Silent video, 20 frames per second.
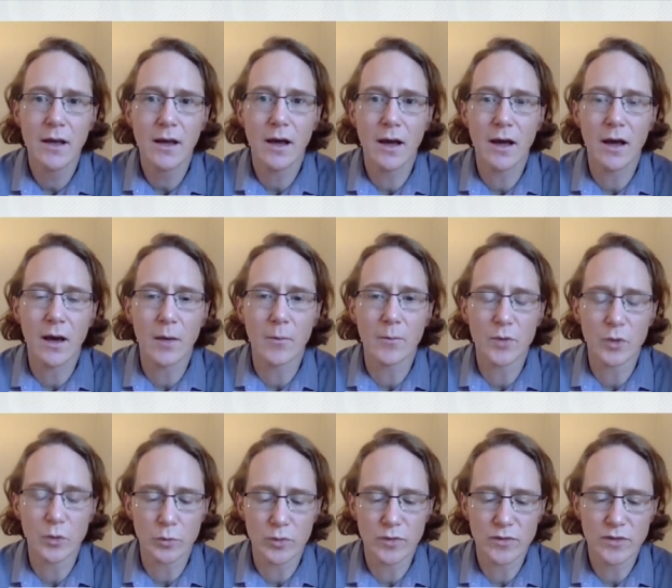Um, you
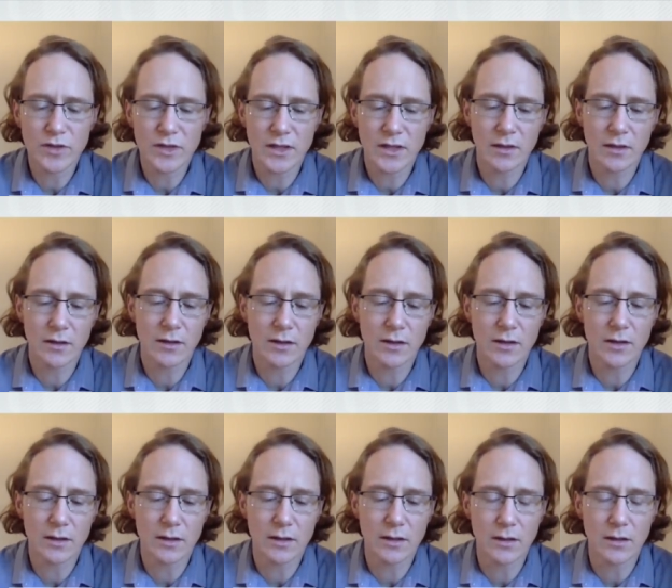know, we've seen
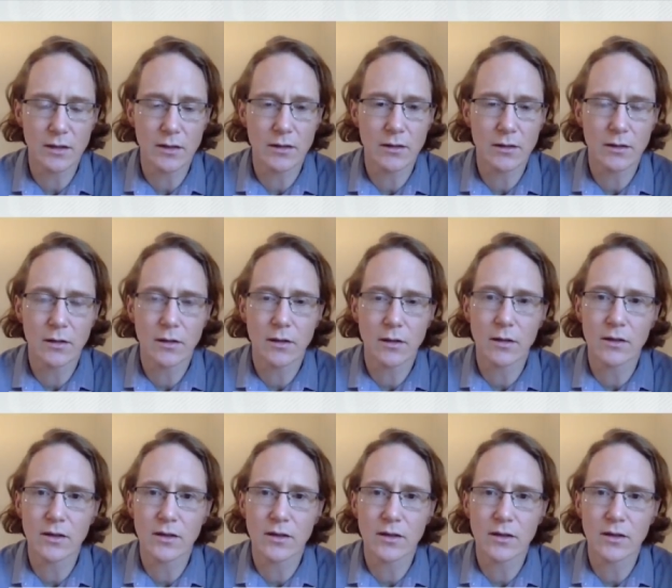the uh,